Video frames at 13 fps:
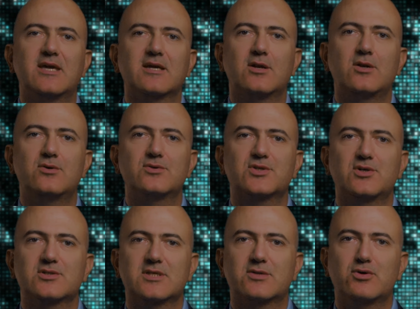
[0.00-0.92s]
include
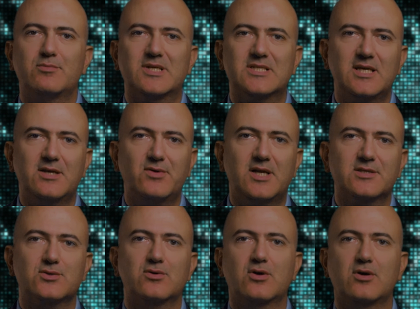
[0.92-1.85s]
certain raw
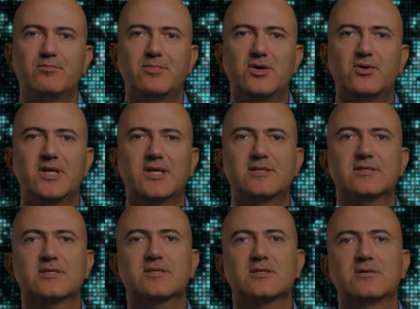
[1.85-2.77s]
materials or
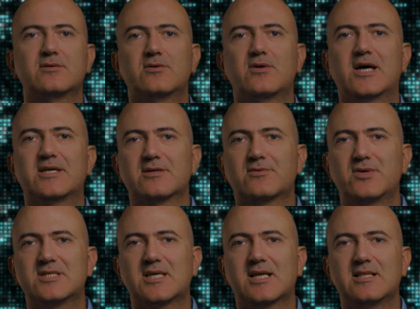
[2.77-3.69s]
components or other
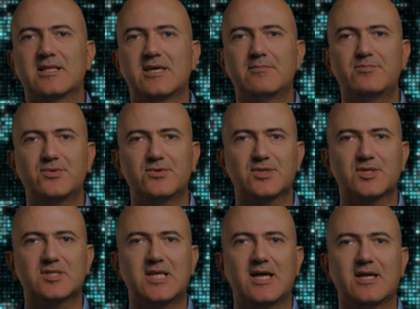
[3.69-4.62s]
critical
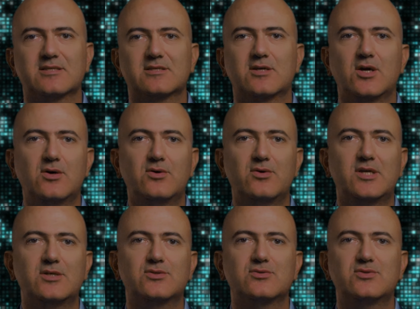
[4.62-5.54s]
inputs that go
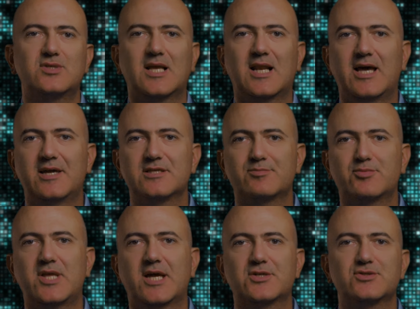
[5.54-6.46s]
into the client's
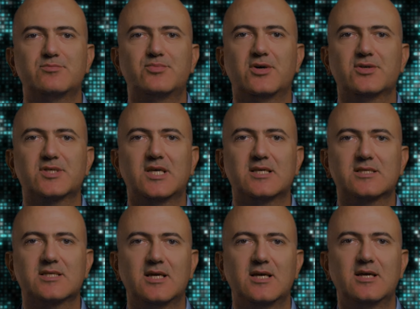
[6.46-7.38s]
production
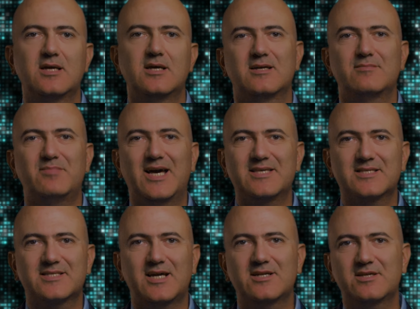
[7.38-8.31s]
process. By
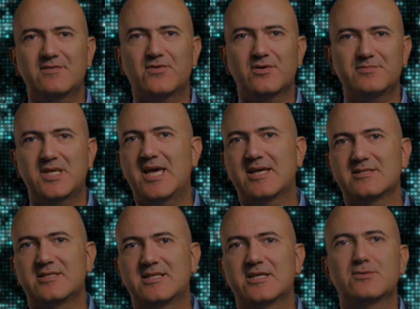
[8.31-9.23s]
starting from the
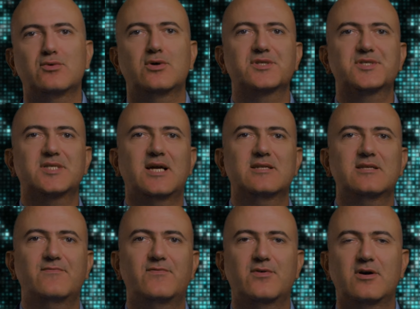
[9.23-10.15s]
end, in other words,
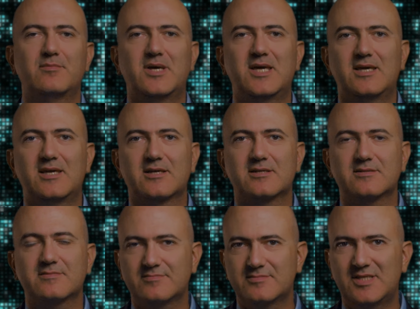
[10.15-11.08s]
starting from a
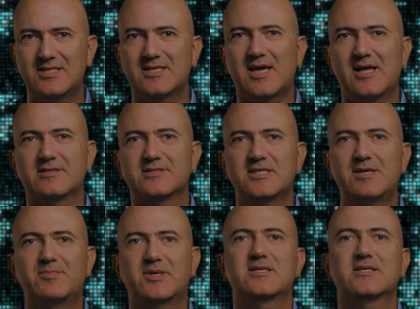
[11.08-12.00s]
detailed,
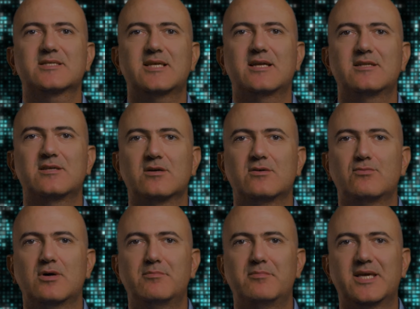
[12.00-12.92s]
deep understanding of
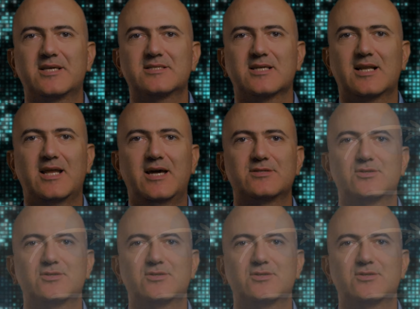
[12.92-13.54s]
what makes the client's